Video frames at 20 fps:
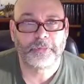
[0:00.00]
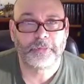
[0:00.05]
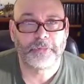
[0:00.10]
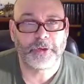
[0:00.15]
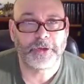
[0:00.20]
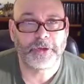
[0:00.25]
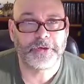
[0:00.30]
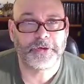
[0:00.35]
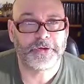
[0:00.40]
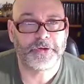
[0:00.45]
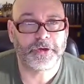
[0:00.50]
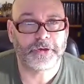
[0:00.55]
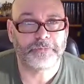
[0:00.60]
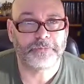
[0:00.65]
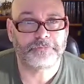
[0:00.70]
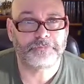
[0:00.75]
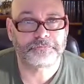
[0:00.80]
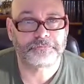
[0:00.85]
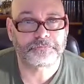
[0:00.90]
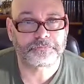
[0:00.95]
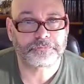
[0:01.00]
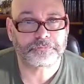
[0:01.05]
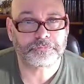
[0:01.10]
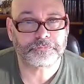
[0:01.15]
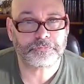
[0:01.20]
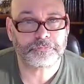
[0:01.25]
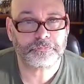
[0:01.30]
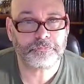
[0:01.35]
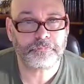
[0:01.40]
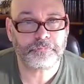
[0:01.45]
but
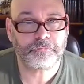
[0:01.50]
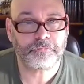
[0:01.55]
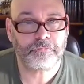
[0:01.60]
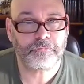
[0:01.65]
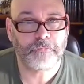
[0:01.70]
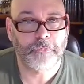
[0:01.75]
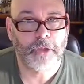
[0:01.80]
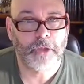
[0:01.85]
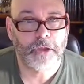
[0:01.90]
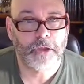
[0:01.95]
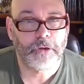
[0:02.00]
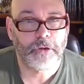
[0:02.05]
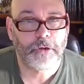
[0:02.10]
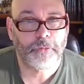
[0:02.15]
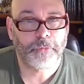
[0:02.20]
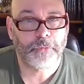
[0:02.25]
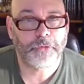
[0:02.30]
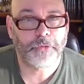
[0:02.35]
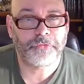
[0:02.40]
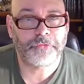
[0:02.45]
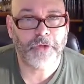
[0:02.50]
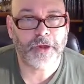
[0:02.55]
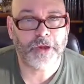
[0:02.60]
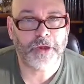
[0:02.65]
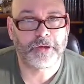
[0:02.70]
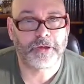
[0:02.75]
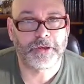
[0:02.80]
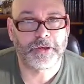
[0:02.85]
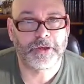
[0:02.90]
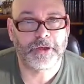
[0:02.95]
both
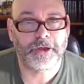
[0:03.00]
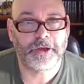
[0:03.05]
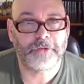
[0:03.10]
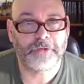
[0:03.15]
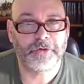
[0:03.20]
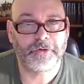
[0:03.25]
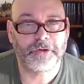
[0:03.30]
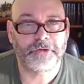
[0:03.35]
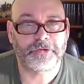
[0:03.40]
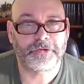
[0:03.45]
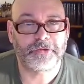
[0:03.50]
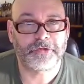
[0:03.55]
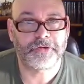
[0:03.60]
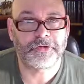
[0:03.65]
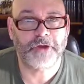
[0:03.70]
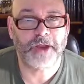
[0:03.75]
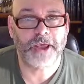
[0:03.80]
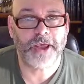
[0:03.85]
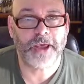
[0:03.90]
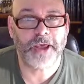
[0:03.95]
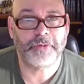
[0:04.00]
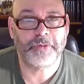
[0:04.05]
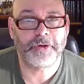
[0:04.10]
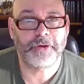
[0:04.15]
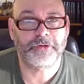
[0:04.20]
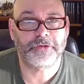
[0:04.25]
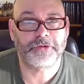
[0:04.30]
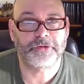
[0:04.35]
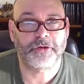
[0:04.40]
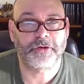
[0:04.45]
Frankl and Covey assert that
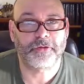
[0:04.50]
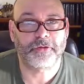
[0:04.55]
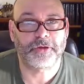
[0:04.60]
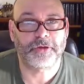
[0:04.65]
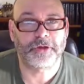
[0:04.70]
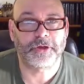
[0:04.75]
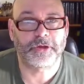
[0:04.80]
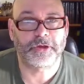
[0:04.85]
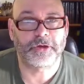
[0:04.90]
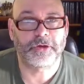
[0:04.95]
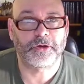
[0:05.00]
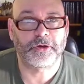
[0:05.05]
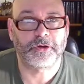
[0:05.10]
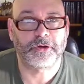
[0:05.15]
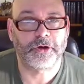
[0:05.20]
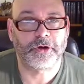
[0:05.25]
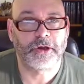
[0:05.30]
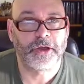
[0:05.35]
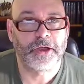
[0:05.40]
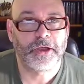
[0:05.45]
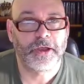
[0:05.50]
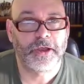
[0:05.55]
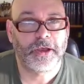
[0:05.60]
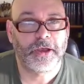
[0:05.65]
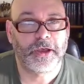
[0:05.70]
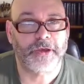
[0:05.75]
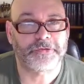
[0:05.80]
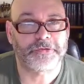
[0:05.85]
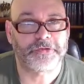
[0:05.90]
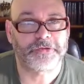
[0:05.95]
happiness can only occur
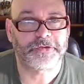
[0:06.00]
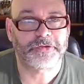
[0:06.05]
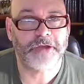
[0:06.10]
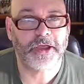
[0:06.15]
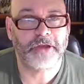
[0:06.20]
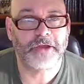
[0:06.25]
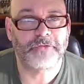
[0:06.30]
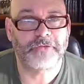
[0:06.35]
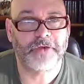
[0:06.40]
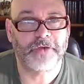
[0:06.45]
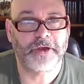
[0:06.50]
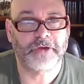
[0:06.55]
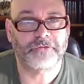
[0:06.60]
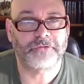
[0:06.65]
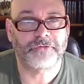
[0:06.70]
as a side effect.